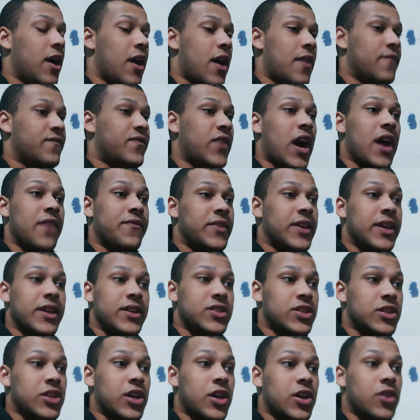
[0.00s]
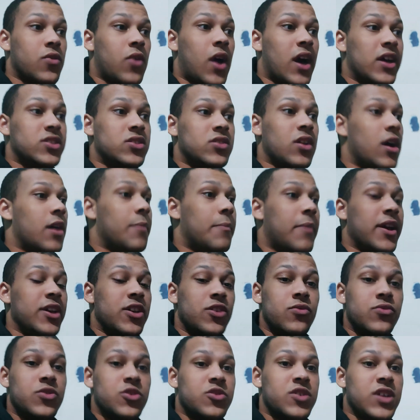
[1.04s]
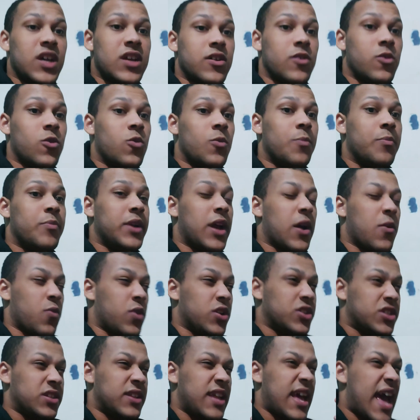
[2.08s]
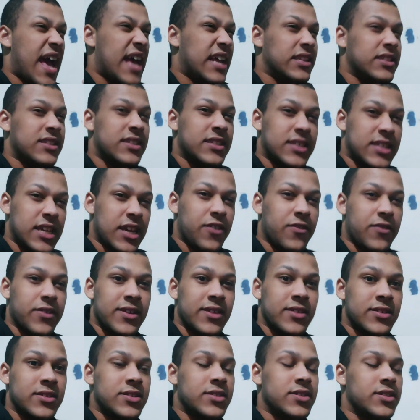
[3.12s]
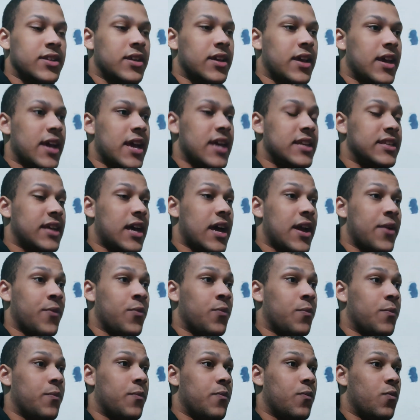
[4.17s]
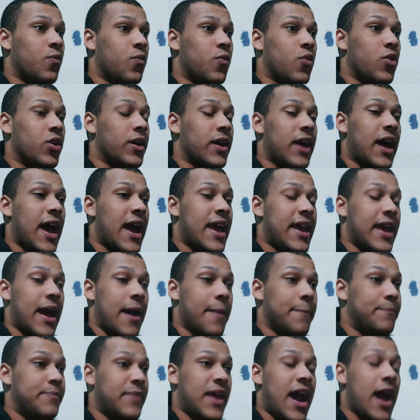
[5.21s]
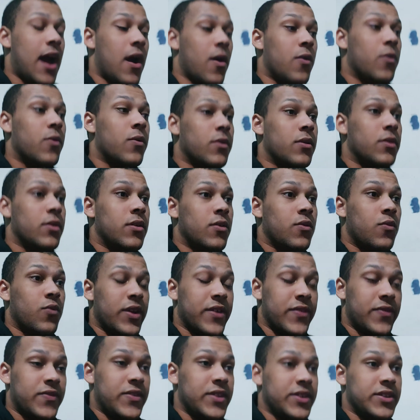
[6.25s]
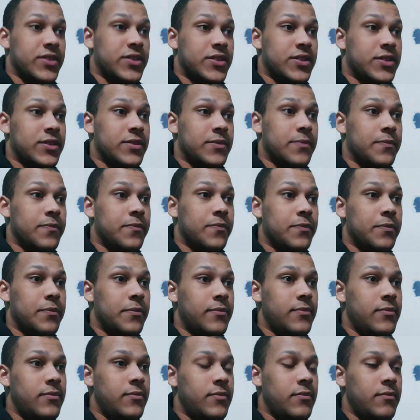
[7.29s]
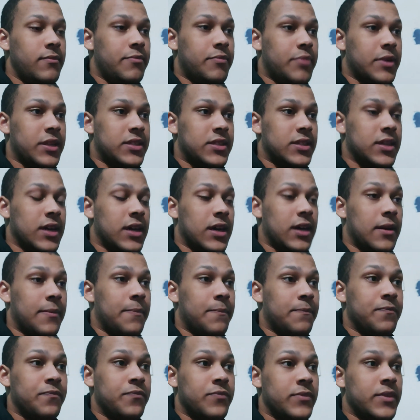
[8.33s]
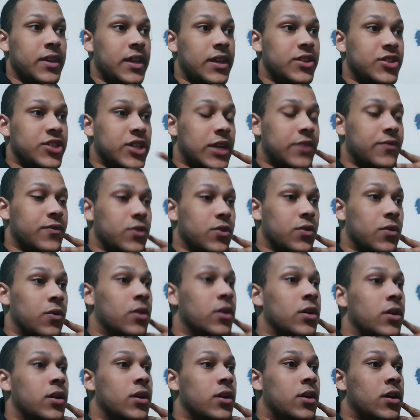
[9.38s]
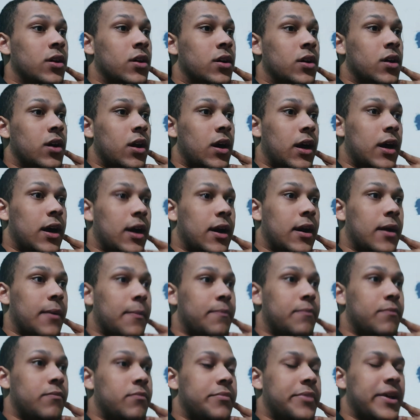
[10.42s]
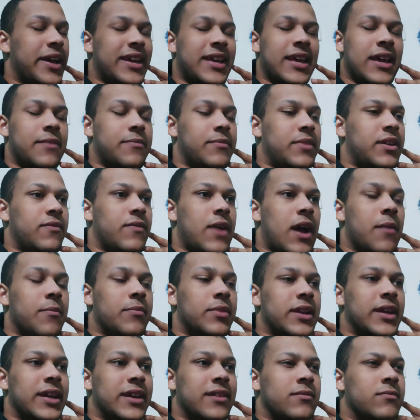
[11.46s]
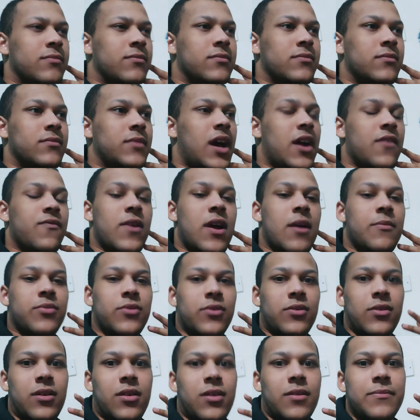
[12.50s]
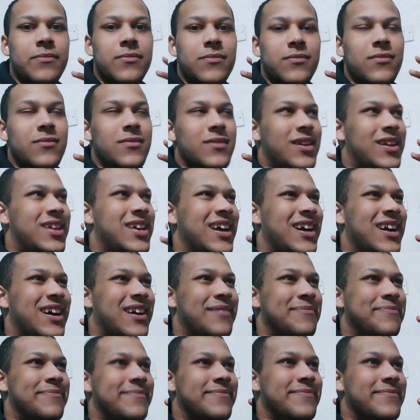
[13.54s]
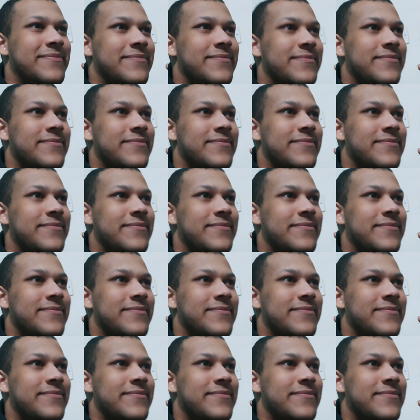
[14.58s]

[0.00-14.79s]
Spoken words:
5 years ago, I started my YouTube channel, but I wasn't as serious as what I am now with this. But in general, uh, again, me rambling. I ramble a lot. um,